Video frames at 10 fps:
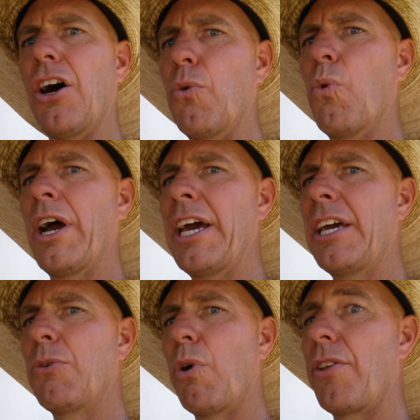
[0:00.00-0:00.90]

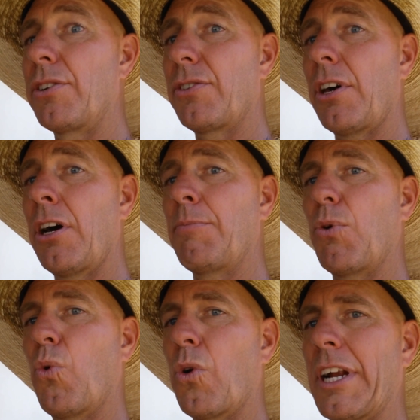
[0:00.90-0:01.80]
away, whether it's
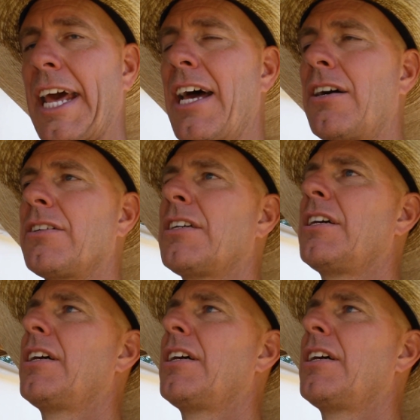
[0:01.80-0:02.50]
up or down.